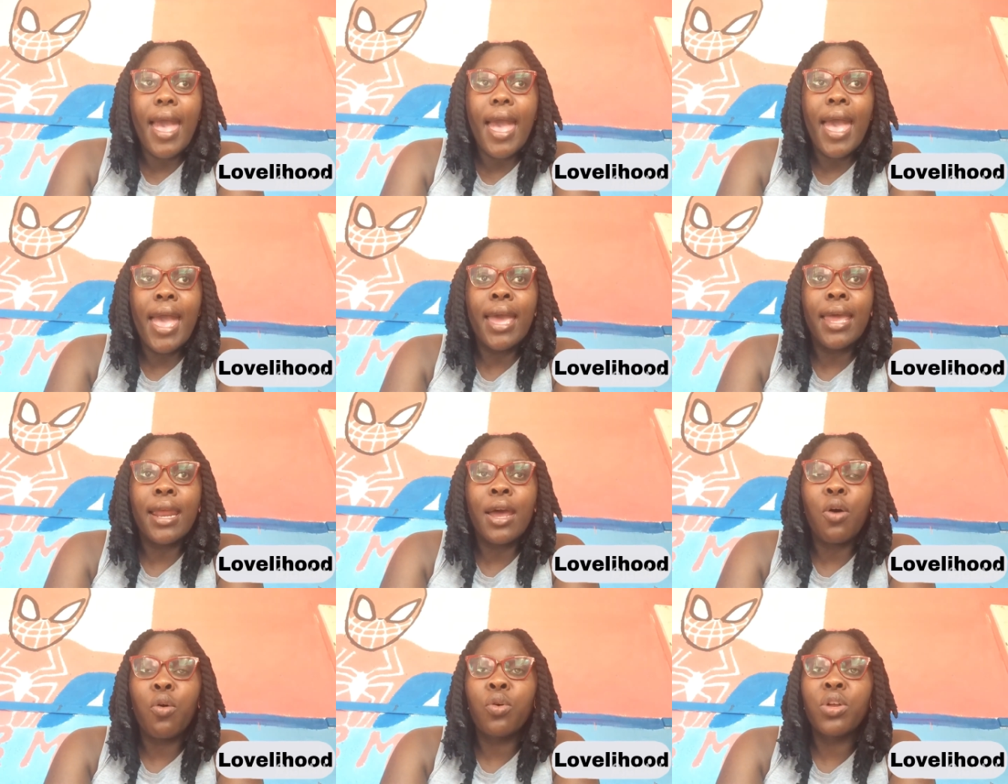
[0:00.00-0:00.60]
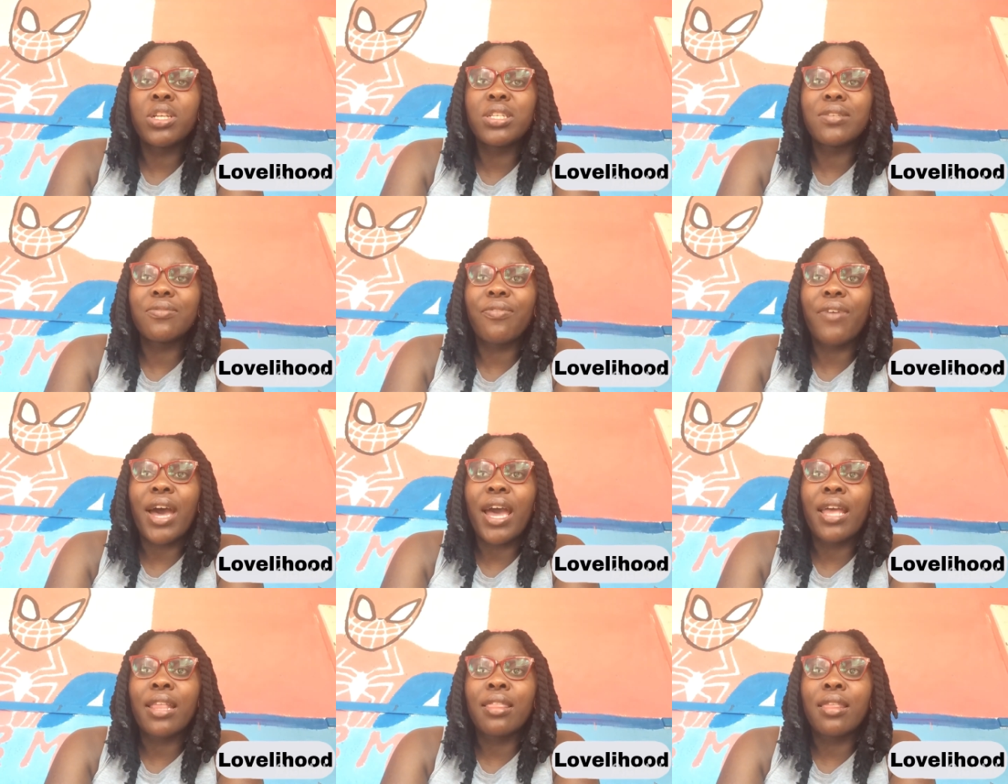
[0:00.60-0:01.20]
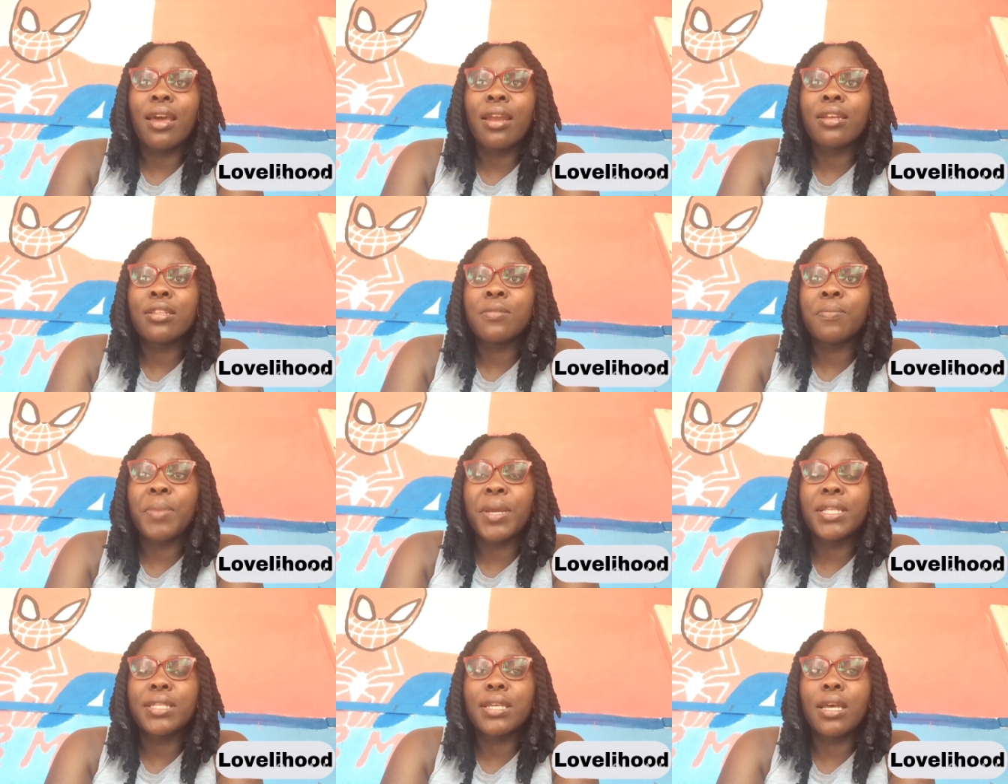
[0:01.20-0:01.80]
And I always find that it's
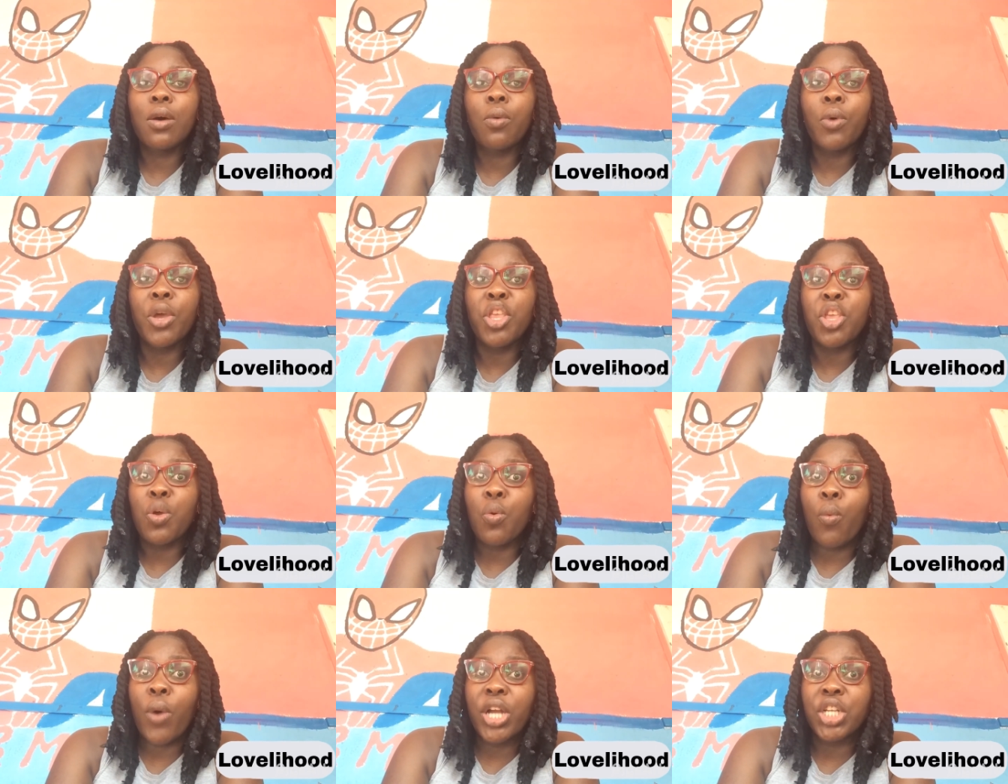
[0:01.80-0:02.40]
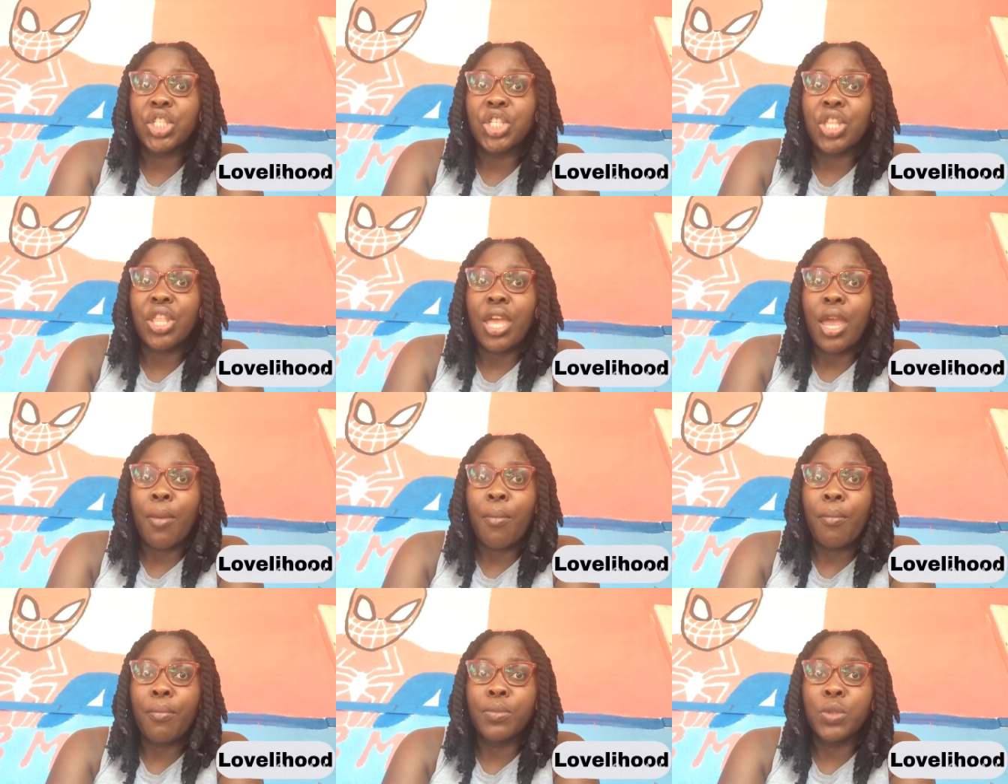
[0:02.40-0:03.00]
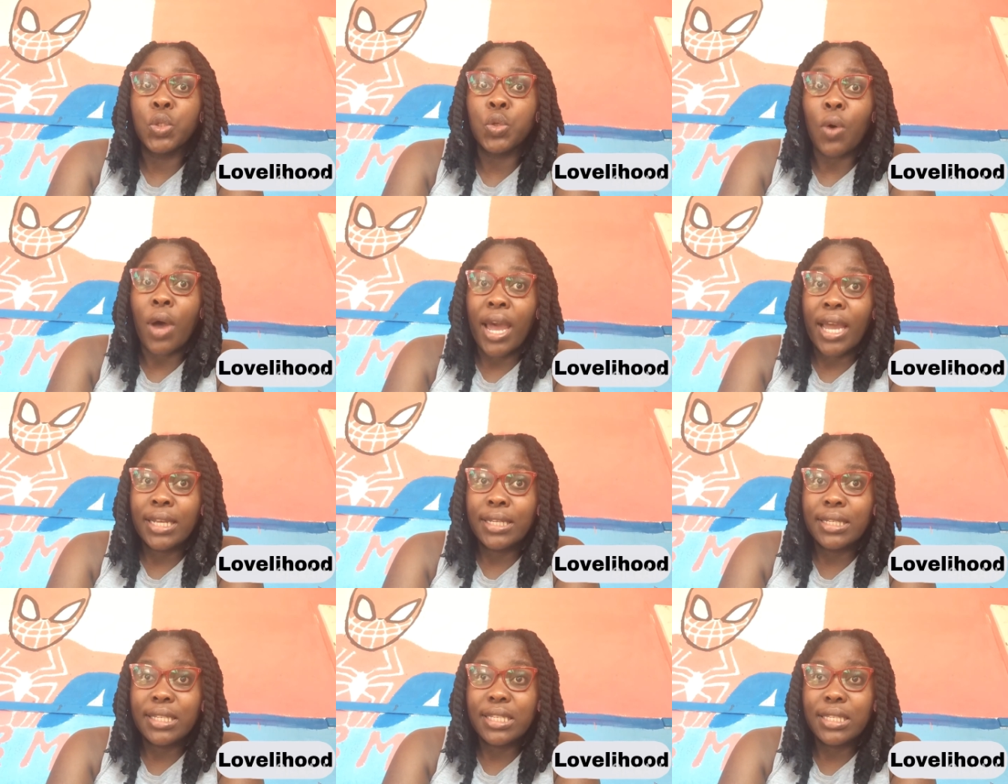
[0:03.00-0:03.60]
better when you watch them
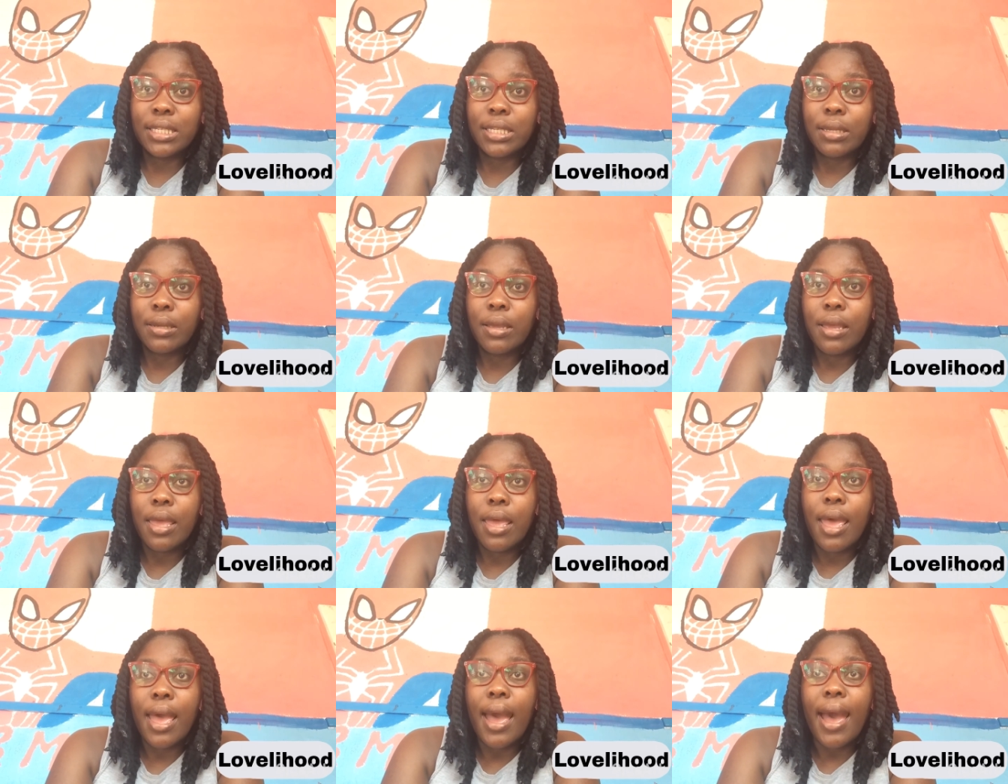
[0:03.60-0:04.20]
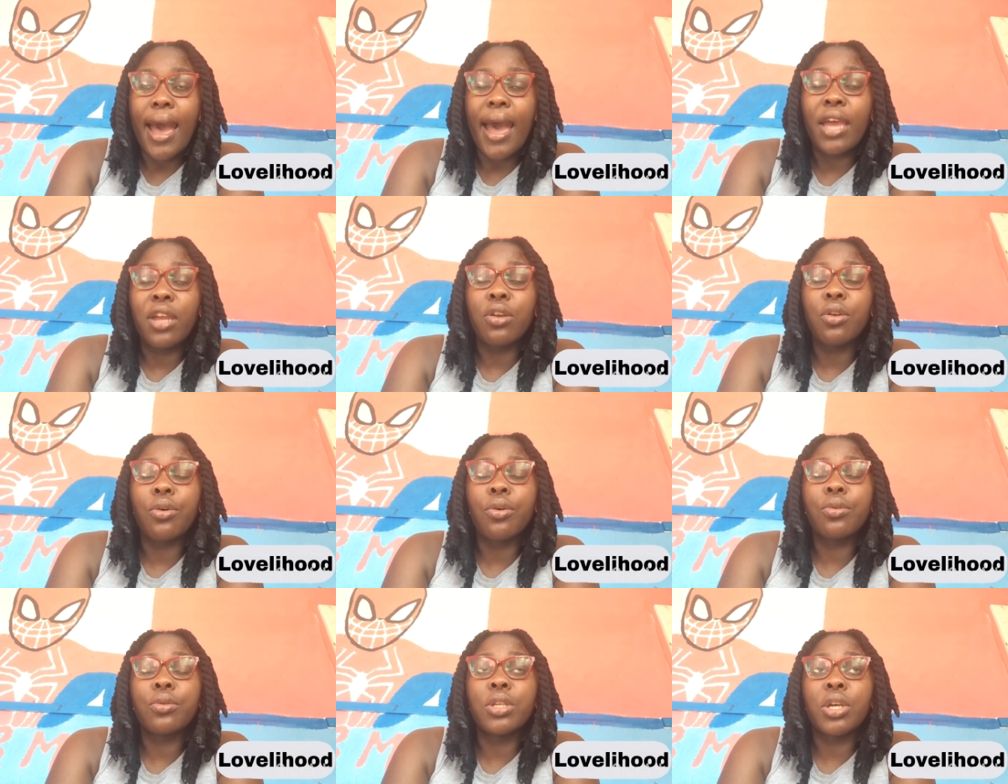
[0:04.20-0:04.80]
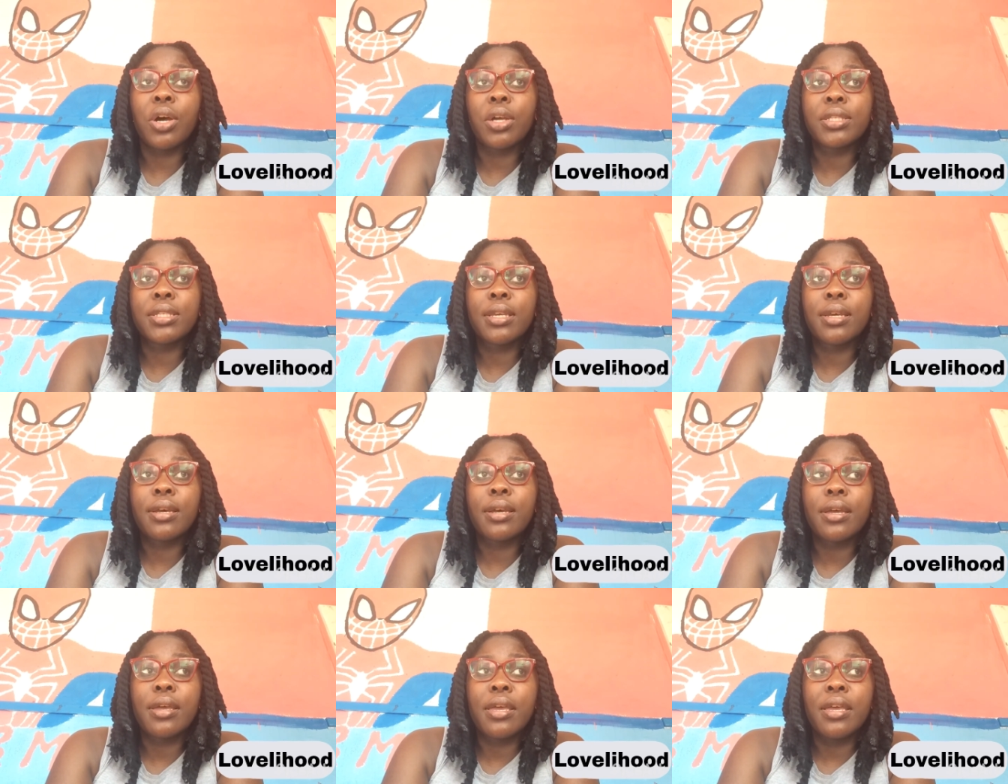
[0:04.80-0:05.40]
twice. I know
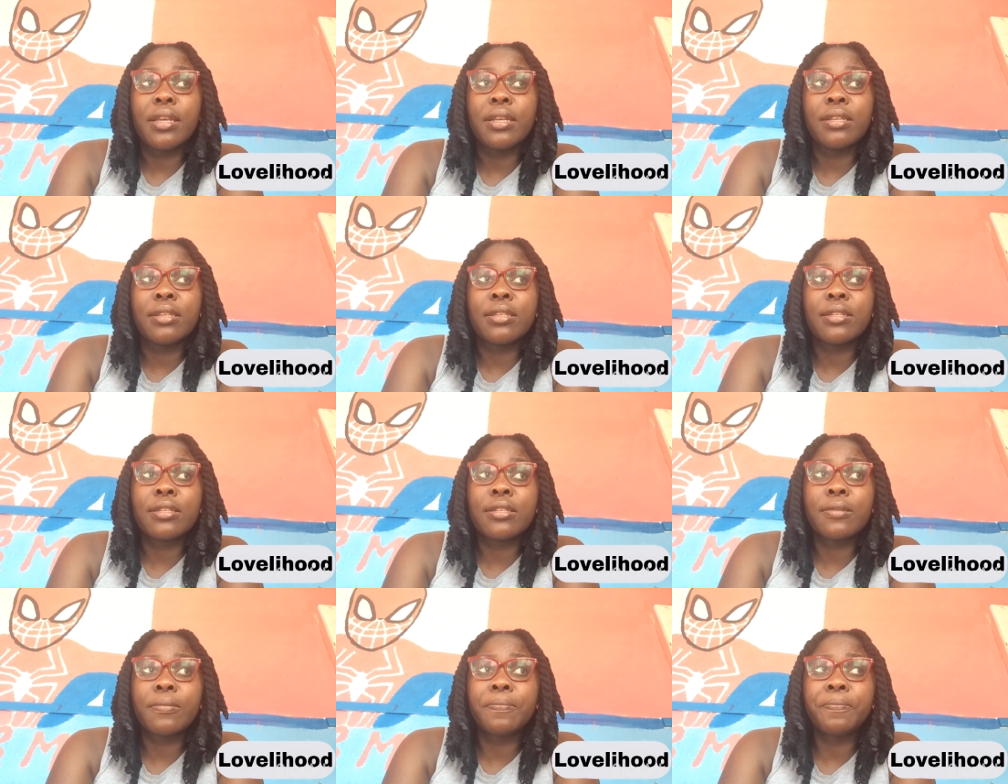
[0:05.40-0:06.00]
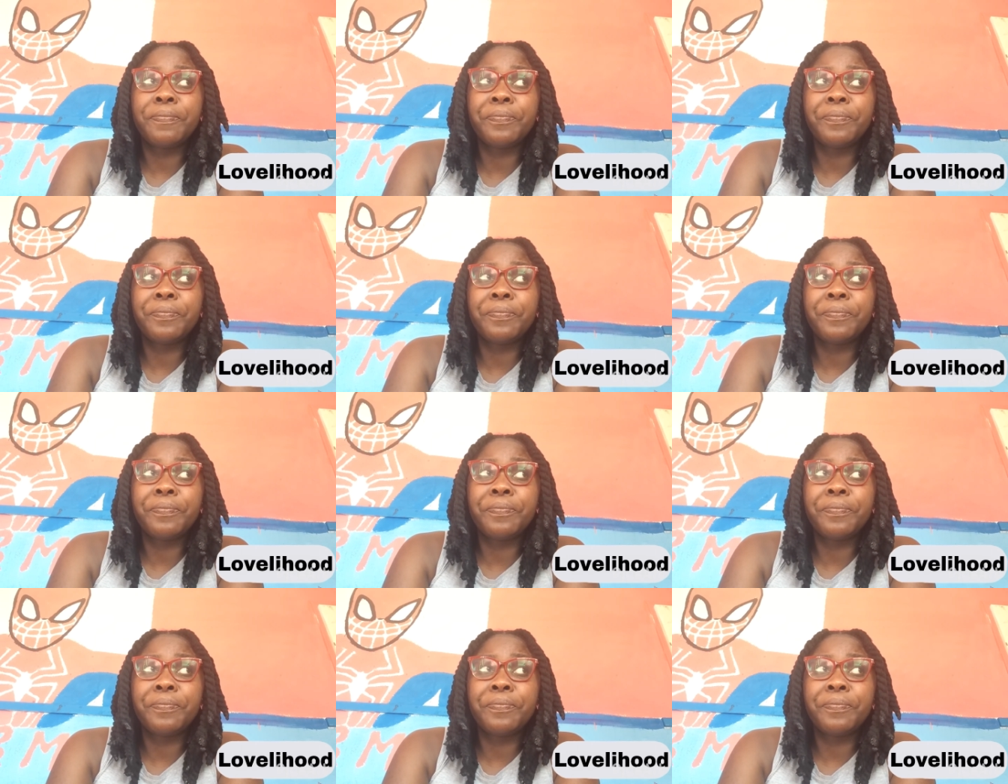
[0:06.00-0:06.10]
data is,